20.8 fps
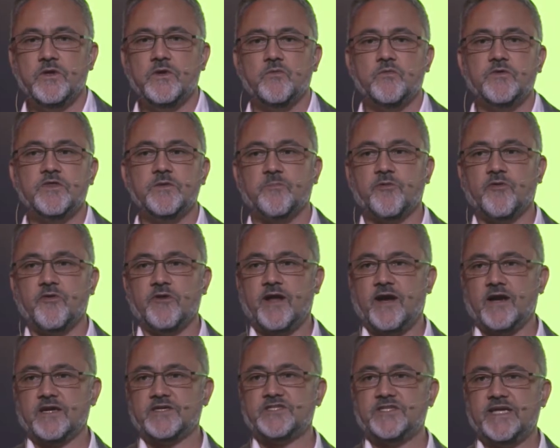with the
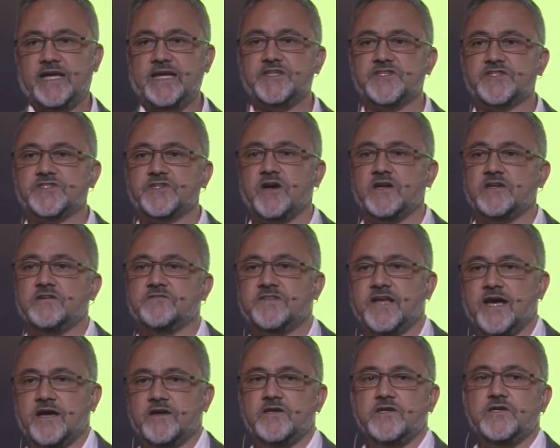products inside of
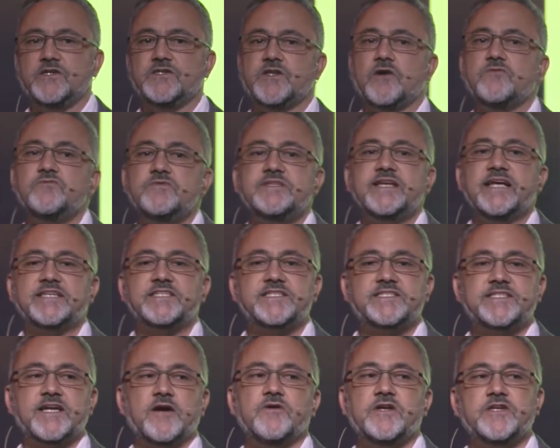that. Don't
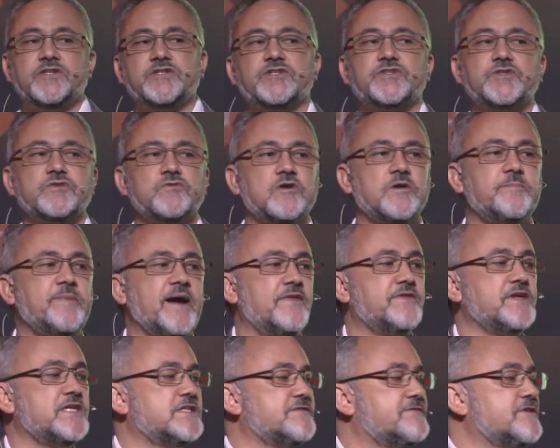necessarily just talk about
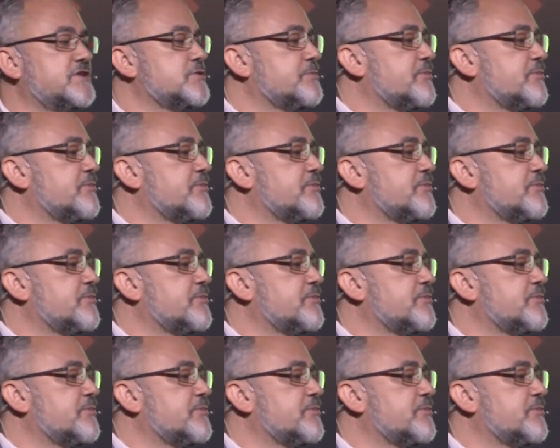the individual